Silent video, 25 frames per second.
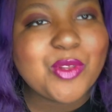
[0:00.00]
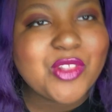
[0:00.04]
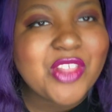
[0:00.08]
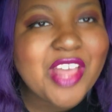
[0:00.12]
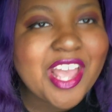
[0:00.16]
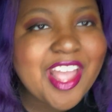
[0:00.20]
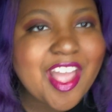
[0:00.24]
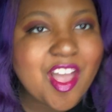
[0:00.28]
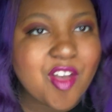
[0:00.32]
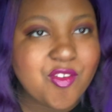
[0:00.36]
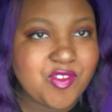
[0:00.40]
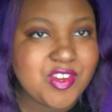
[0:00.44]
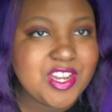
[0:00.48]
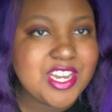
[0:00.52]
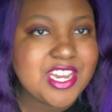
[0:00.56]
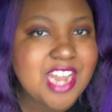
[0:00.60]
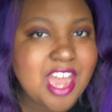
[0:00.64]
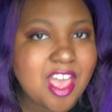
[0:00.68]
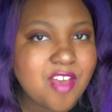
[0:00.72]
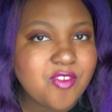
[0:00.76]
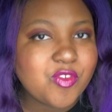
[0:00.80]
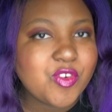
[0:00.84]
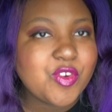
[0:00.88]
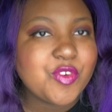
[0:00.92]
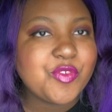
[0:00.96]
They have
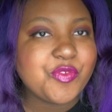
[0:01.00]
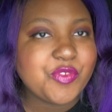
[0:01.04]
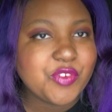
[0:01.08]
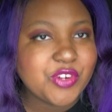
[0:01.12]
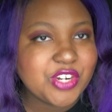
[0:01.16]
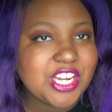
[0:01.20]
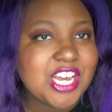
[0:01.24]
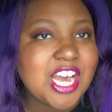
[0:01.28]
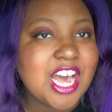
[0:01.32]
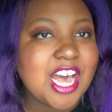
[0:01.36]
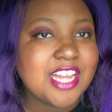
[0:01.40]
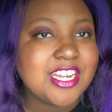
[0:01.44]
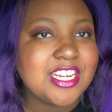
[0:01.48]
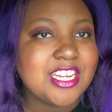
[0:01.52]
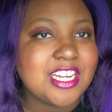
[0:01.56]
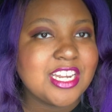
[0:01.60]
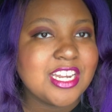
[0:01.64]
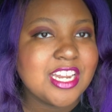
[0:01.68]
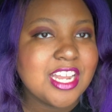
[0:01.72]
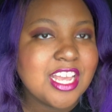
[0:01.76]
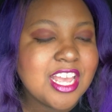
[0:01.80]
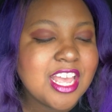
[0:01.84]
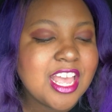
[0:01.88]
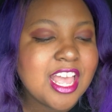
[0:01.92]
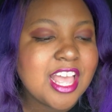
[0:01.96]
never forgotten
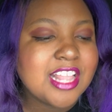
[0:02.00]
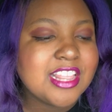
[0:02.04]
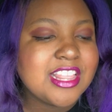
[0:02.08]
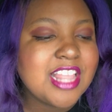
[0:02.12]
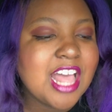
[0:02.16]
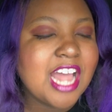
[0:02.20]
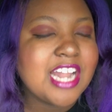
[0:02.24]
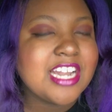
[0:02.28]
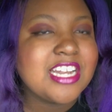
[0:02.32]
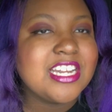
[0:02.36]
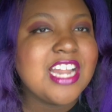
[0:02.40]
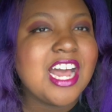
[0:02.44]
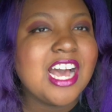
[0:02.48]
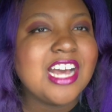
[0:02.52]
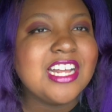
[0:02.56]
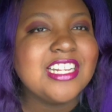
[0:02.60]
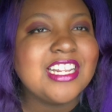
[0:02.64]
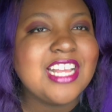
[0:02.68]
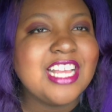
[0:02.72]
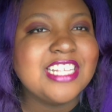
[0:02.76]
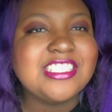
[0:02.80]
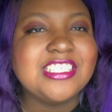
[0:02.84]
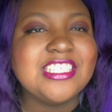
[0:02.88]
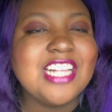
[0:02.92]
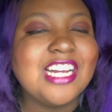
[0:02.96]
that
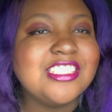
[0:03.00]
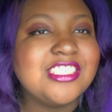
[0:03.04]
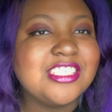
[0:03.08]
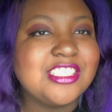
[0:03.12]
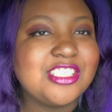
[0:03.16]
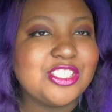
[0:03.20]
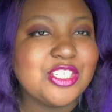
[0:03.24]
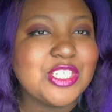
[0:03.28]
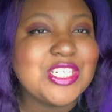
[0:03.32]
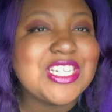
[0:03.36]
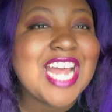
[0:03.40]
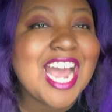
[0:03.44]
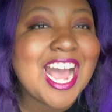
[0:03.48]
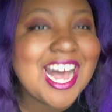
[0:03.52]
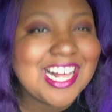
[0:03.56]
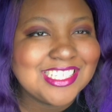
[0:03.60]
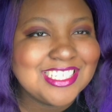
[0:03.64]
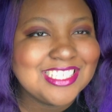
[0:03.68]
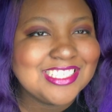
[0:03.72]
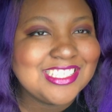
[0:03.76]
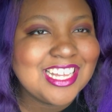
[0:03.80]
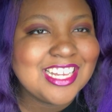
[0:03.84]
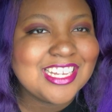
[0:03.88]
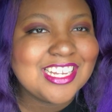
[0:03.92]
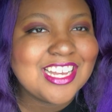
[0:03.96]
it's not just their
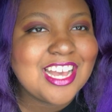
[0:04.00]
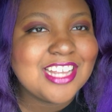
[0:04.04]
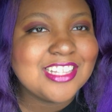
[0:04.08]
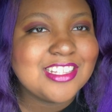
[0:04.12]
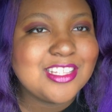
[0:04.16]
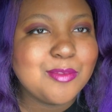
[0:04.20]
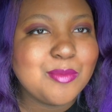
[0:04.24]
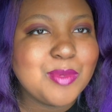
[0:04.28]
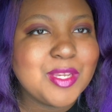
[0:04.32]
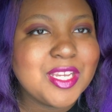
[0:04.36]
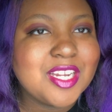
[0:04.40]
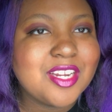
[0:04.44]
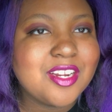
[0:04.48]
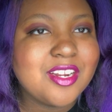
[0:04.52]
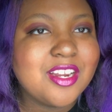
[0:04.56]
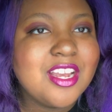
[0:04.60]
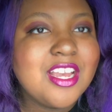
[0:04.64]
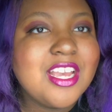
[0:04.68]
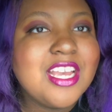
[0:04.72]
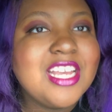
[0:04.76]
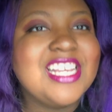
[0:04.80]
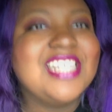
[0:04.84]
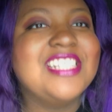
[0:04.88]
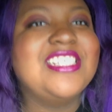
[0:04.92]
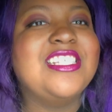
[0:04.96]
talent that got them here,
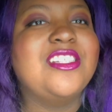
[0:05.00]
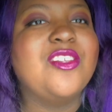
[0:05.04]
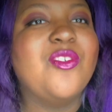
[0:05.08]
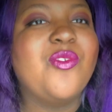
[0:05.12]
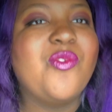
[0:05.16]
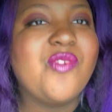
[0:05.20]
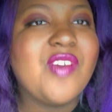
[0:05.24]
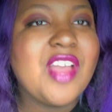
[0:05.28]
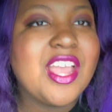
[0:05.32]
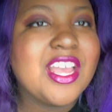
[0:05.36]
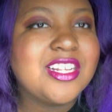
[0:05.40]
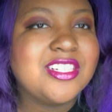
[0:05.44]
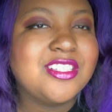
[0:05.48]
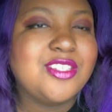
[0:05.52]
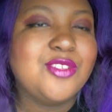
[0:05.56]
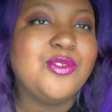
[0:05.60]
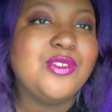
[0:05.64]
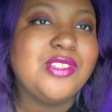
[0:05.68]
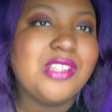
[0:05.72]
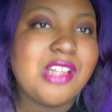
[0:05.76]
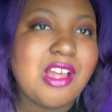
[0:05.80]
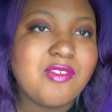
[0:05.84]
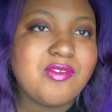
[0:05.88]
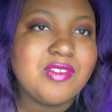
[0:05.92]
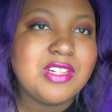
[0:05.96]
it's the fans who
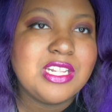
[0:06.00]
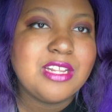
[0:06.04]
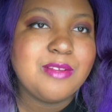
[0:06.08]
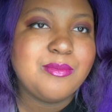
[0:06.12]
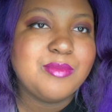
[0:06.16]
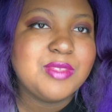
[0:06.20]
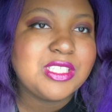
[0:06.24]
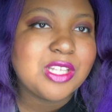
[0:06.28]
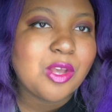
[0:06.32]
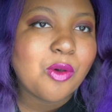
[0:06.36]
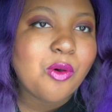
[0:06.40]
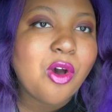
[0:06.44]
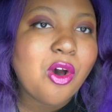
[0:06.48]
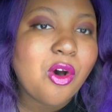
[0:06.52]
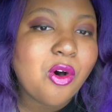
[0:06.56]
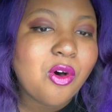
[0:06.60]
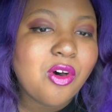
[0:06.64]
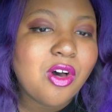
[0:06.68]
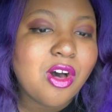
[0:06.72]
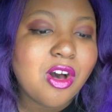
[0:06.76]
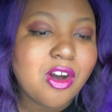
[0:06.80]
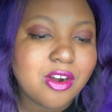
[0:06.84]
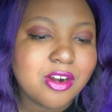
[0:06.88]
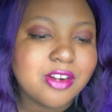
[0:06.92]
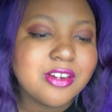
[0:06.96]
loved them so
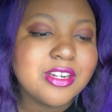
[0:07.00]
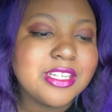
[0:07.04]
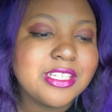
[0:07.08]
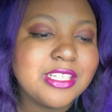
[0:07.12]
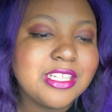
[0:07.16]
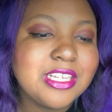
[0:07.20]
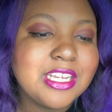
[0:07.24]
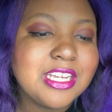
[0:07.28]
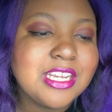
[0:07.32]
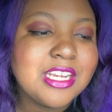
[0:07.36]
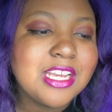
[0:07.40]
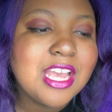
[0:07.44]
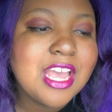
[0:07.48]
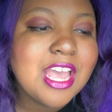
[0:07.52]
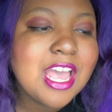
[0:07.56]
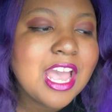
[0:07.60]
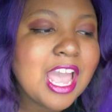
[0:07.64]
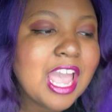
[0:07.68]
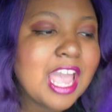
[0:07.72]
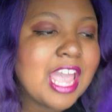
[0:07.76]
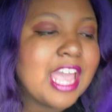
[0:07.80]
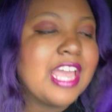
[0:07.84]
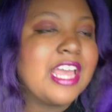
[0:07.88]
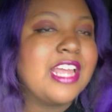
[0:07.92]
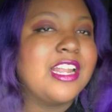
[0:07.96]
wholeheartedly
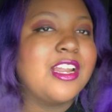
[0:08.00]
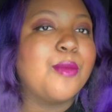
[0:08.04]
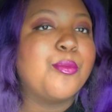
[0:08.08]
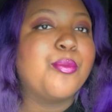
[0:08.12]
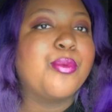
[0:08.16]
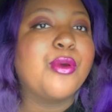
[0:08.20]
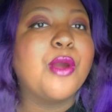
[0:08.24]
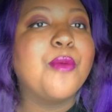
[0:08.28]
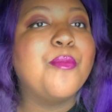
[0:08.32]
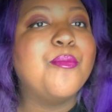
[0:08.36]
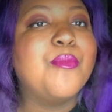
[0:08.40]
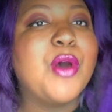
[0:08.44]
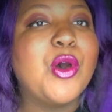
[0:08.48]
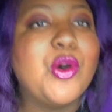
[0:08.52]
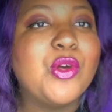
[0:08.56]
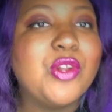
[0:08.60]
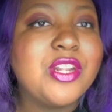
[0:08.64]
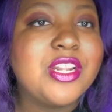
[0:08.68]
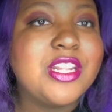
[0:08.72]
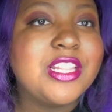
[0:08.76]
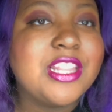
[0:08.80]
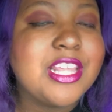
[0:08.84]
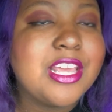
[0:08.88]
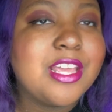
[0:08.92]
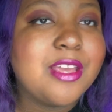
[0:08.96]
and
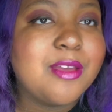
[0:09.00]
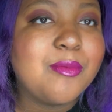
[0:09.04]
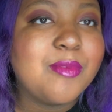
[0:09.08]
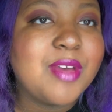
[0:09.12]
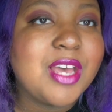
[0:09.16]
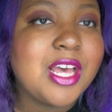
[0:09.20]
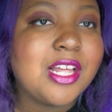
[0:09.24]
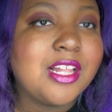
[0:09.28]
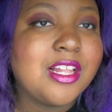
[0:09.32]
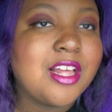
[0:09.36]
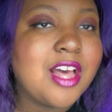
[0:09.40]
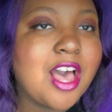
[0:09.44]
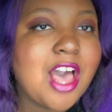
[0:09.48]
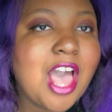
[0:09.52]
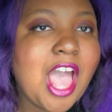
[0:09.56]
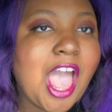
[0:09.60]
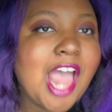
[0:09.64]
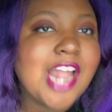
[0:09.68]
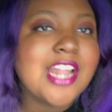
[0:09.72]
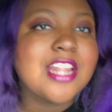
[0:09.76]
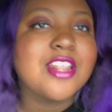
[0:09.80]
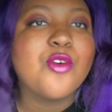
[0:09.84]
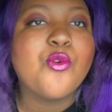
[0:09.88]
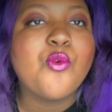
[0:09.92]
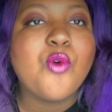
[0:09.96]
promoted them
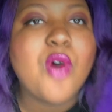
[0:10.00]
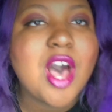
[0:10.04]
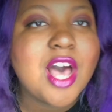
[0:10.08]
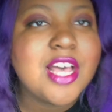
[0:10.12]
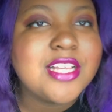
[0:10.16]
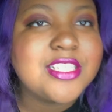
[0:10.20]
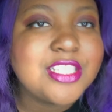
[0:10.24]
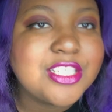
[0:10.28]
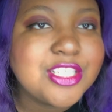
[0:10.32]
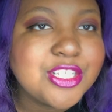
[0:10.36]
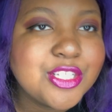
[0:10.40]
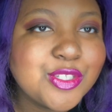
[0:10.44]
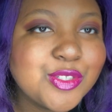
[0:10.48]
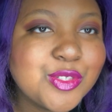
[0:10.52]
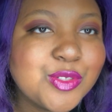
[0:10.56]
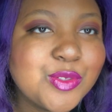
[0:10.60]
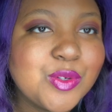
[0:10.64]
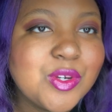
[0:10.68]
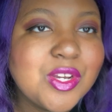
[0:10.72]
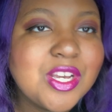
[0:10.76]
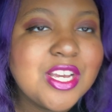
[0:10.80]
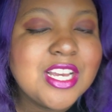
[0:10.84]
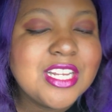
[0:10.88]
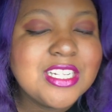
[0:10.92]
out of the wazoo